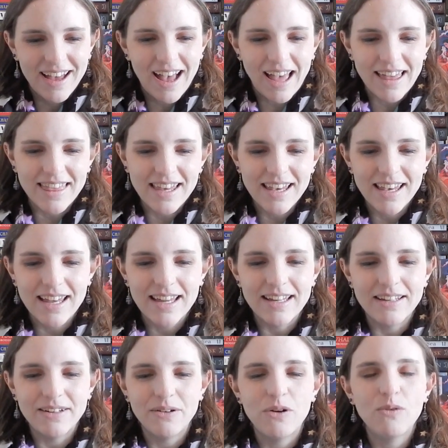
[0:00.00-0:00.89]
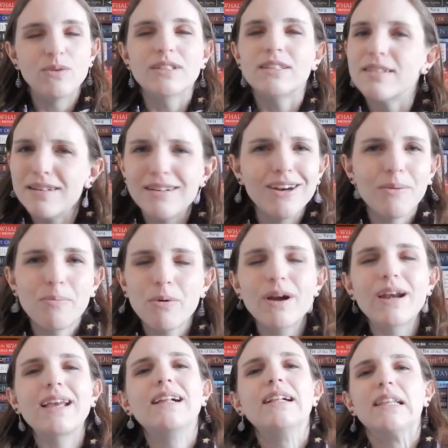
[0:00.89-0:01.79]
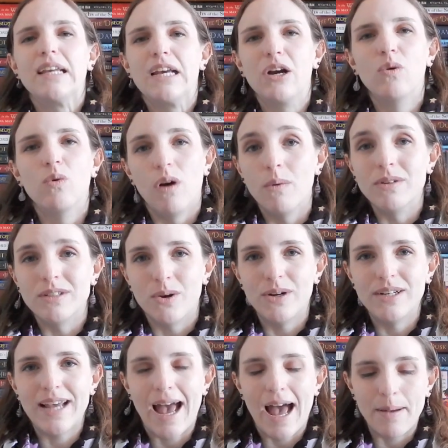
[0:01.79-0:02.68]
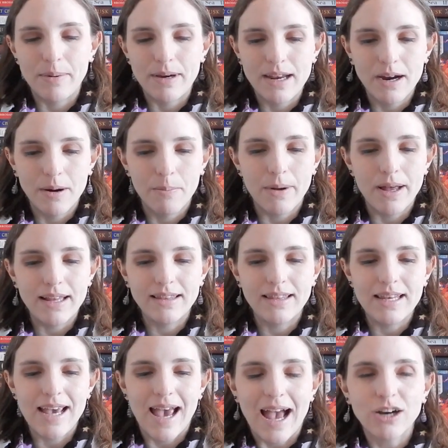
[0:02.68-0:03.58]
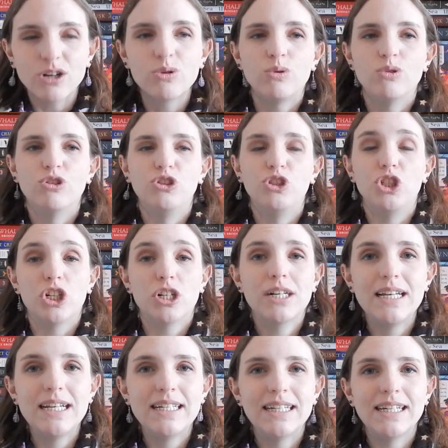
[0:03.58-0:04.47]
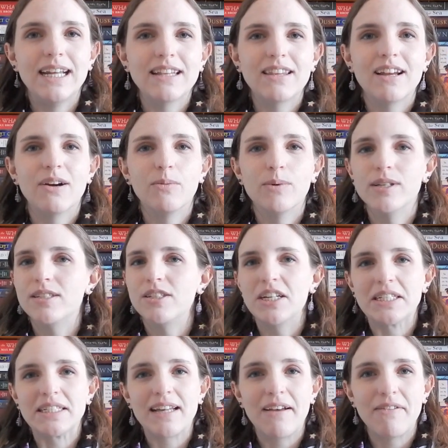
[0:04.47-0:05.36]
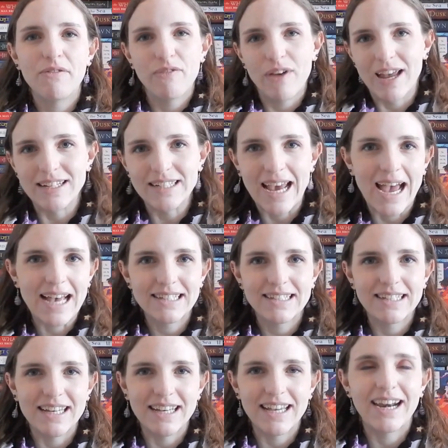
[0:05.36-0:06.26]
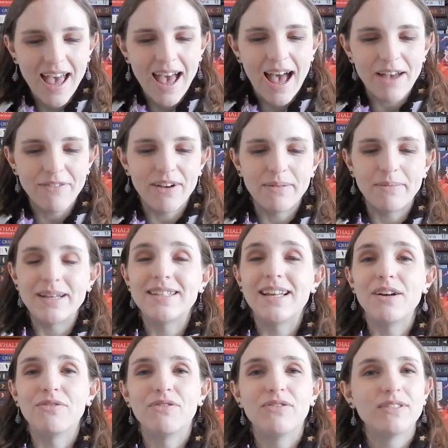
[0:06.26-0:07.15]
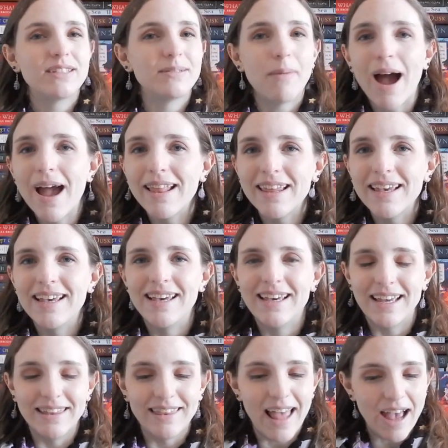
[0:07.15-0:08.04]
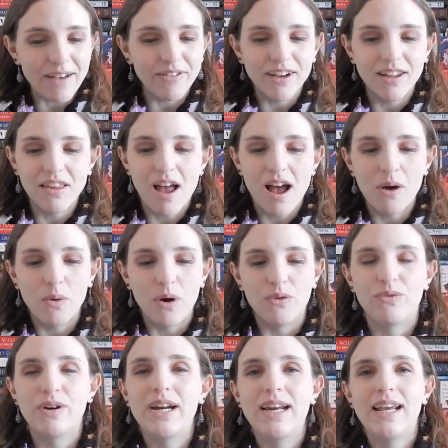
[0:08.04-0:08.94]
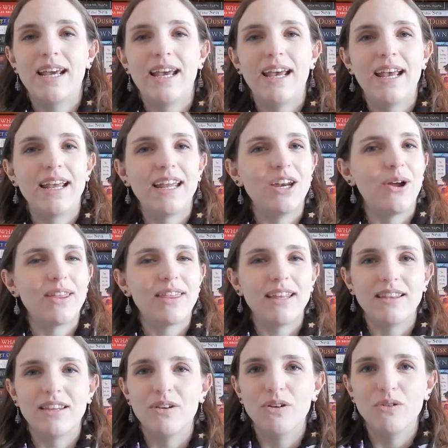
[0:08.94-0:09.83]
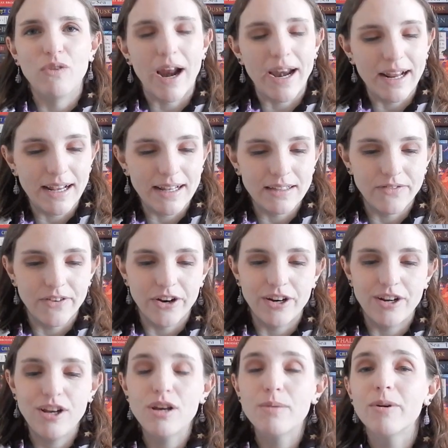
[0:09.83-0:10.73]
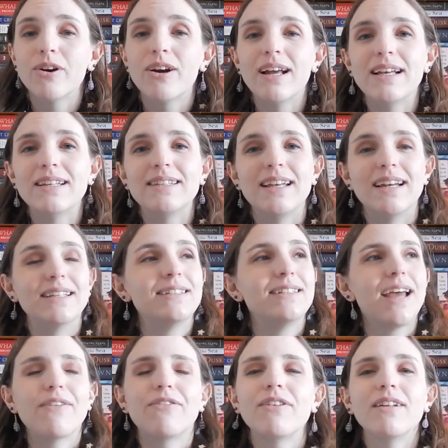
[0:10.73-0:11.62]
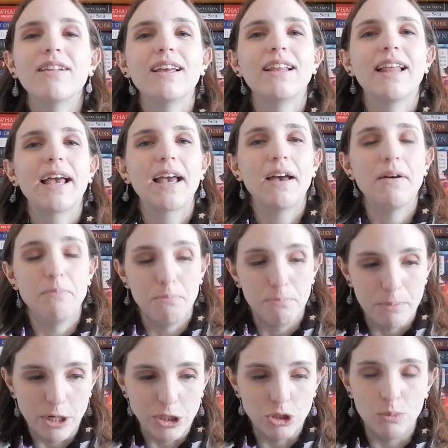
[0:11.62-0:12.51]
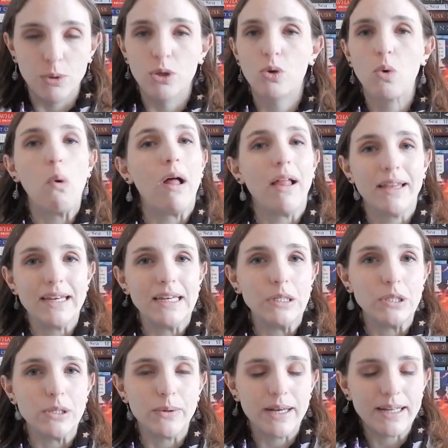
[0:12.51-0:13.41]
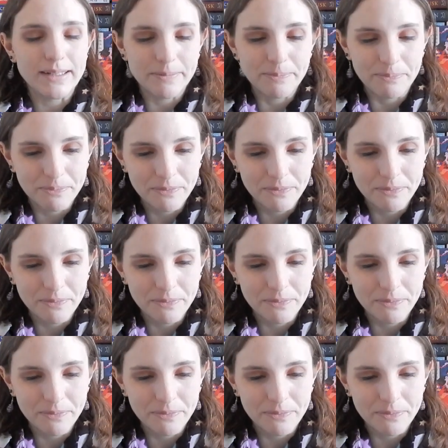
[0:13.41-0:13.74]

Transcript: I think it was, you know, pretty clear what was going to happen here, but the actual journey to get there was just fantastic. I found myself smiling and laughing a lot while reading. You know, I think the writing is very humorous and it's definitely like a bingeable quality to it.